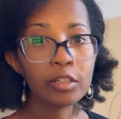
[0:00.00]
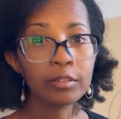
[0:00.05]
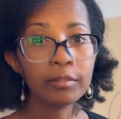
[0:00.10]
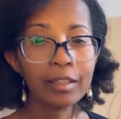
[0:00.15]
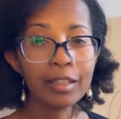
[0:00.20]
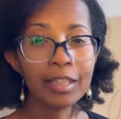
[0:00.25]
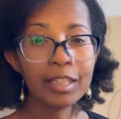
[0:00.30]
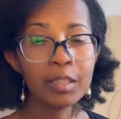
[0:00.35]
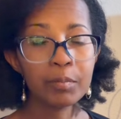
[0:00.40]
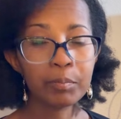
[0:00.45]

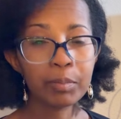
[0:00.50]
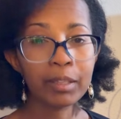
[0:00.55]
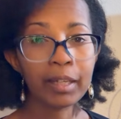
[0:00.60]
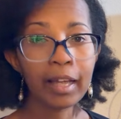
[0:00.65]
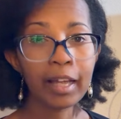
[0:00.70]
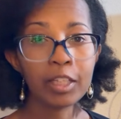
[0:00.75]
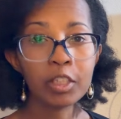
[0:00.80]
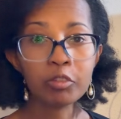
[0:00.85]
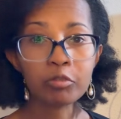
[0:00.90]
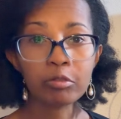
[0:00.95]
These
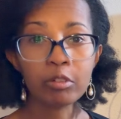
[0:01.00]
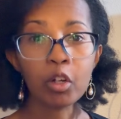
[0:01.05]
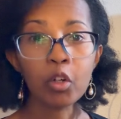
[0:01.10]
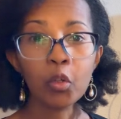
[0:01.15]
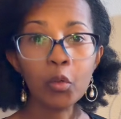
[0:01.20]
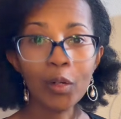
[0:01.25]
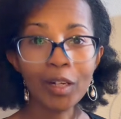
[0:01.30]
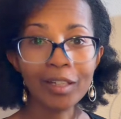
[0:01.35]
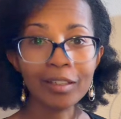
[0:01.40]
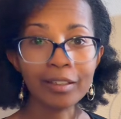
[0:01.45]
plants grow
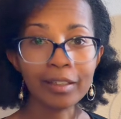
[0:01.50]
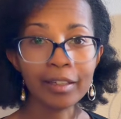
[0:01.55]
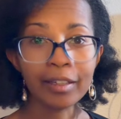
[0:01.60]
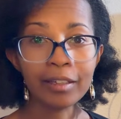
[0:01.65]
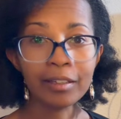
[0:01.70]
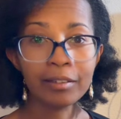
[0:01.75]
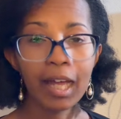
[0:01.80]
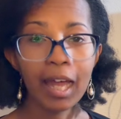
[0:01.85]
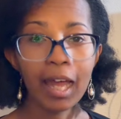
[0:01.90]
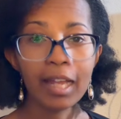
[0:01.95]

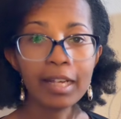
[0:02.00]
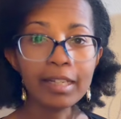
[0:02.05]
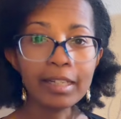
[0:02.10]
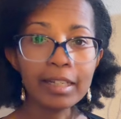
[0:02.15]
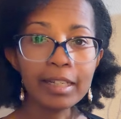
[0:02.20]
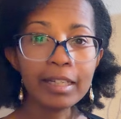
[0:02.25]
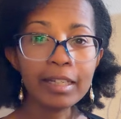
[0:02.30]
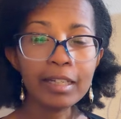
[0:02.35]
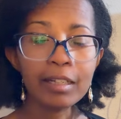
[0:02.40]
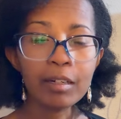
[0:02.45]
quickly and
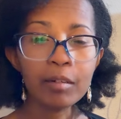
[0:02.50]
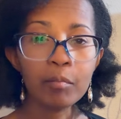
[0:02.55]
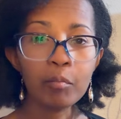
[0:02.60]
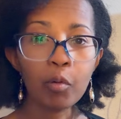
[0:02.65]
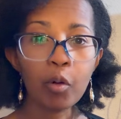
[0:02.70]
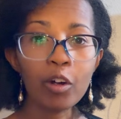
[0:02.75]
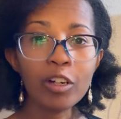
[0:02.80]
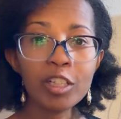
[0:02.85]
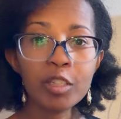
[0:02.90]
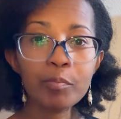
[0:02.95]
need
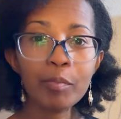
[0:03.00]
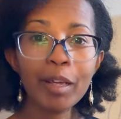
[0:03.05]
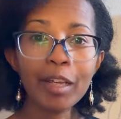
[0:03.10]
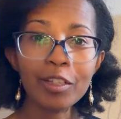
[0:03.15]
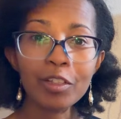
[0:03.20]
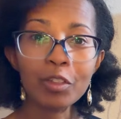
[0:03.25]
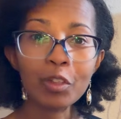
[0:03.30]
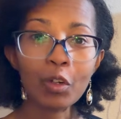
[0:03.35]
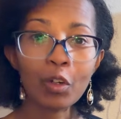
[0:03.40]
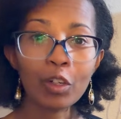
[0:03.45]
more
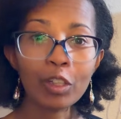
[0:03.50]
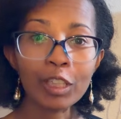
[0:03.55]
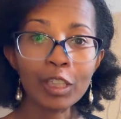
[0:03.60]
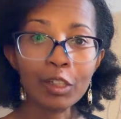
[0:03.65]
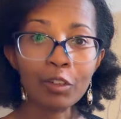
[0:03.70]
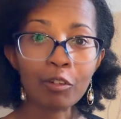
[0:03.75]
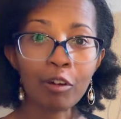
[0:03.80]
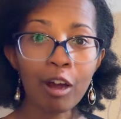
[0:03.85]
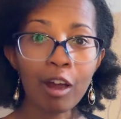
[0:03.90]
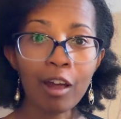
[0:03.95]
space
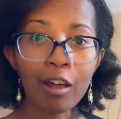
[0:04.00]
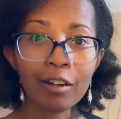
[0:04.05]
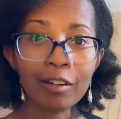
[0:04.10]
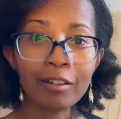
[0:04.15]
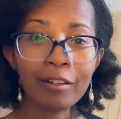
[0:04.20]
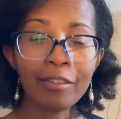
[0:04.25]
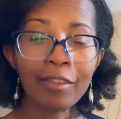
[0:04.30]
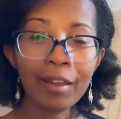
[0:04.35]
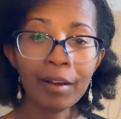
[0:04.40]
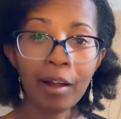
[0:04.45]
earlier on
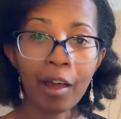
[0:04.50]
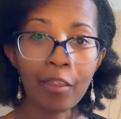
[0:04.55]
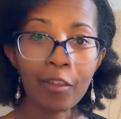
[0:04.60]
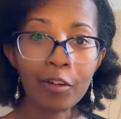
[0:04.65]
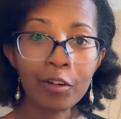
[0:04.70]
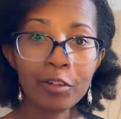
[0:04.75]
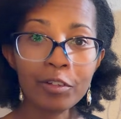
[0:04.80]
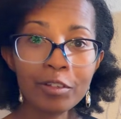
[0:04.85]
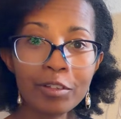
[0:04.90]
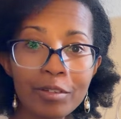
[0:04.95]
than
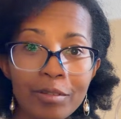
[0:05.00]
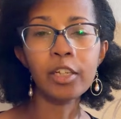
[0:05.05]
others.